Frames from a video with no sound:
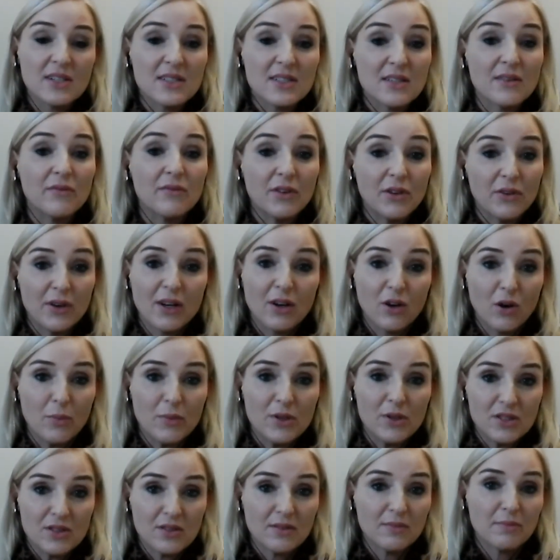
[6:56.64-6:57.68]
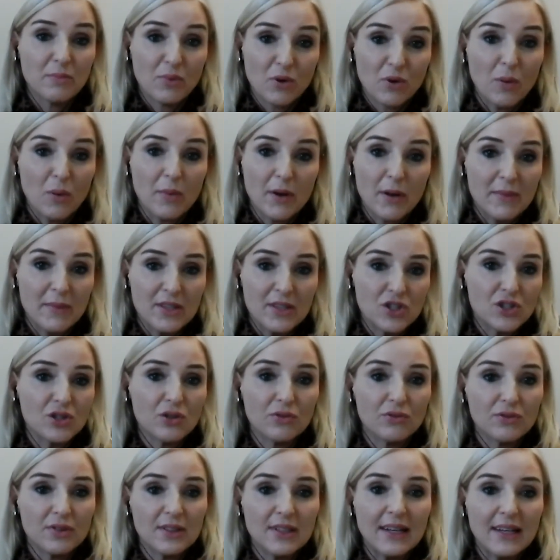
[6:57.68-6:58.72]
is a very common problem in
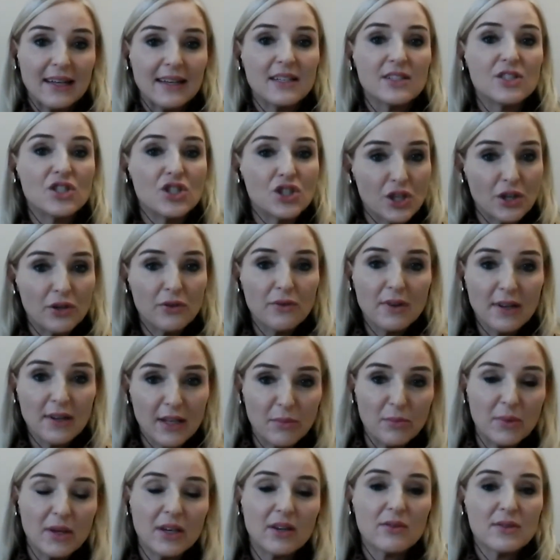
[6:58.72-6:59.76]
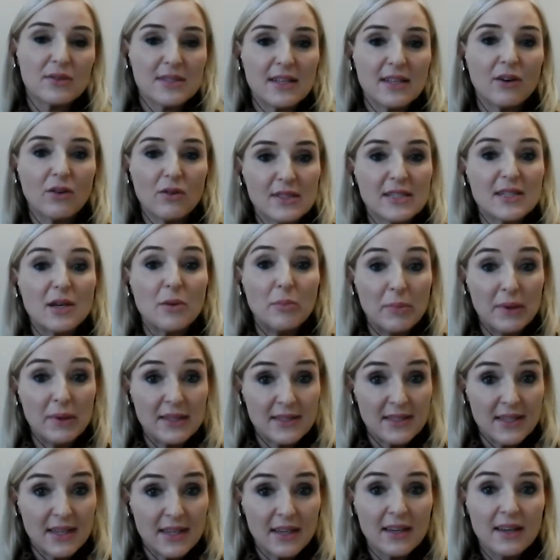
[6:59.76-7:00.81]
children, and it's generally because they're also
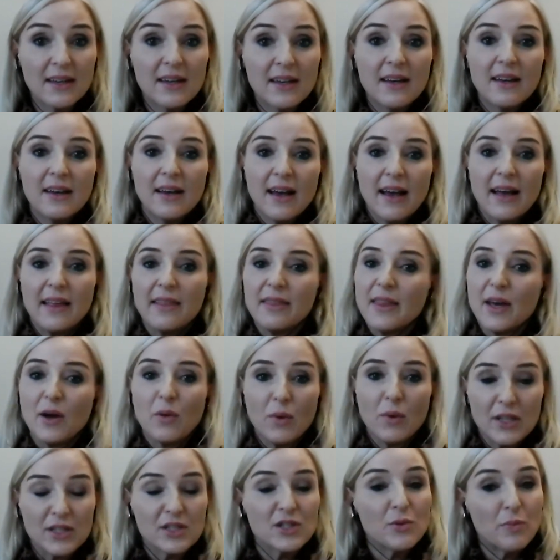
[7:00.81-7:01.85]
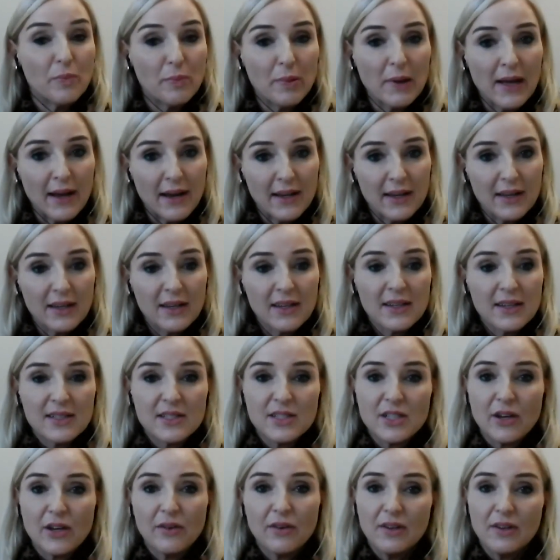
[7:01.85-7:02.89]
busy and they want to play.
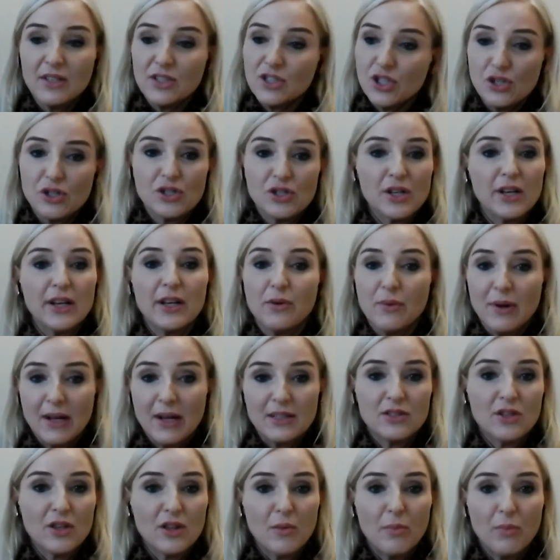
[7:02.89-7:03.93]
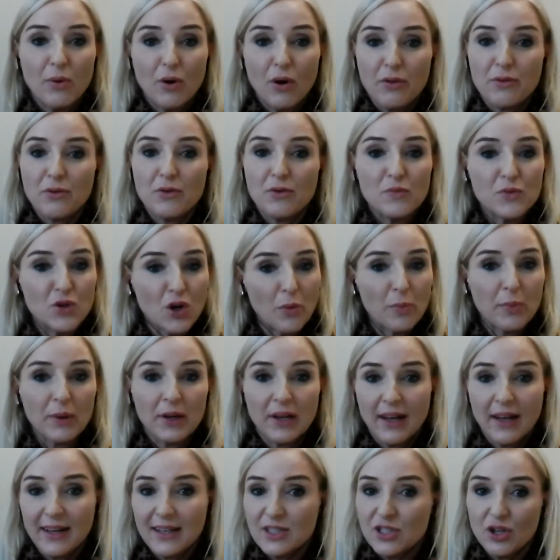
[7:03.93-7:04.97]
So it's usually run to the bathroom, drop it
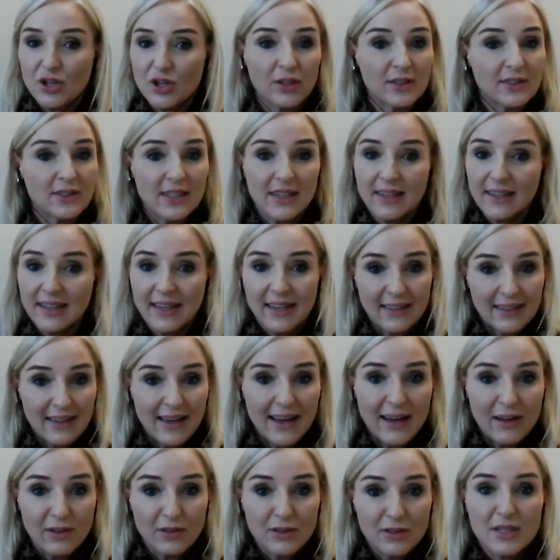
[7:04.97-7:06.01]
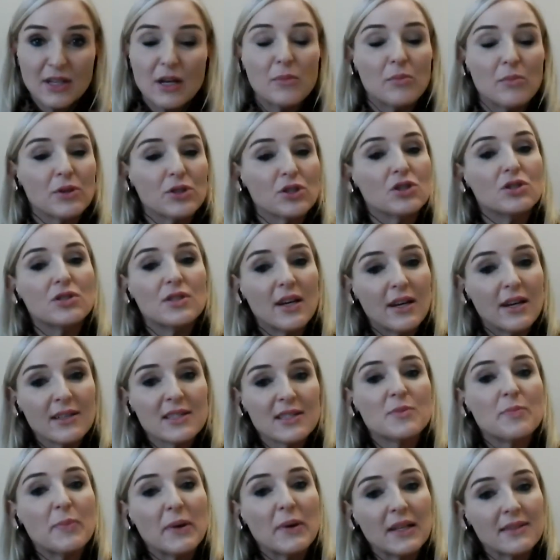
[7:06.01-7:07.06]
like hot and get out. But you don't
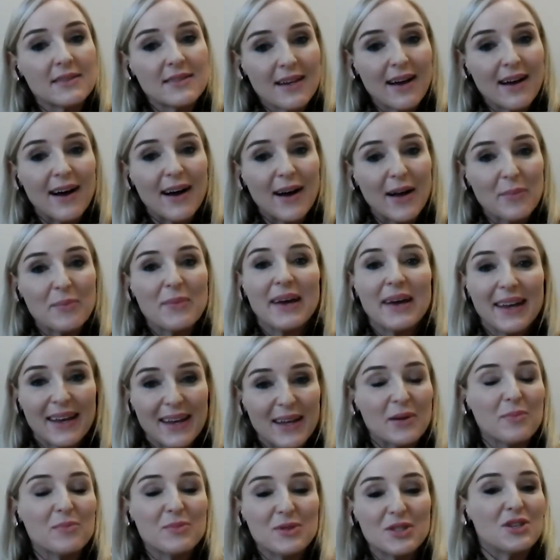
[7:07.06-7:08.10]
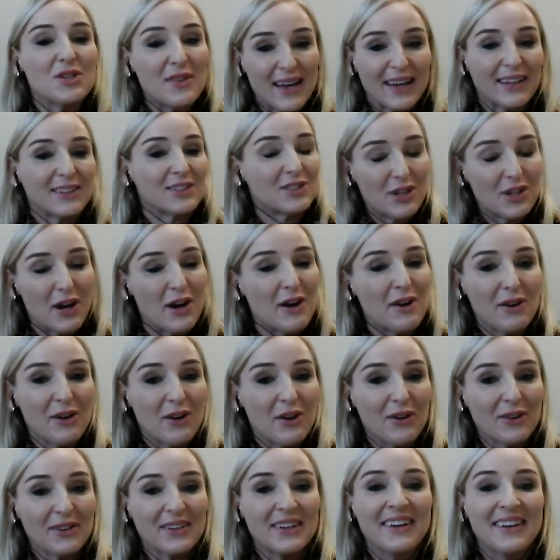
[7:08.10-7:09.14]
spend time and empty that
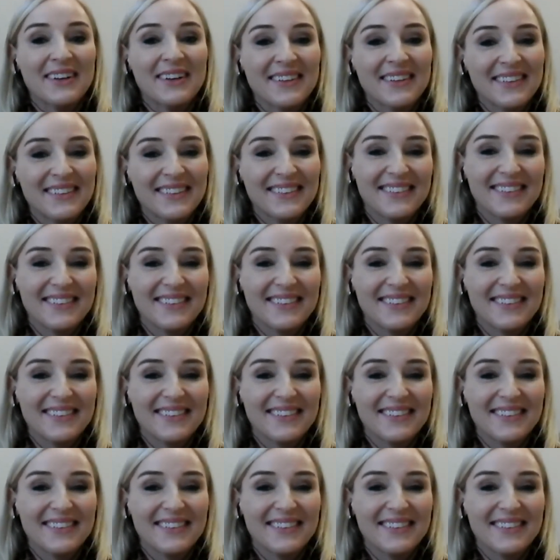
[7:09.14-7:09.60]
colon.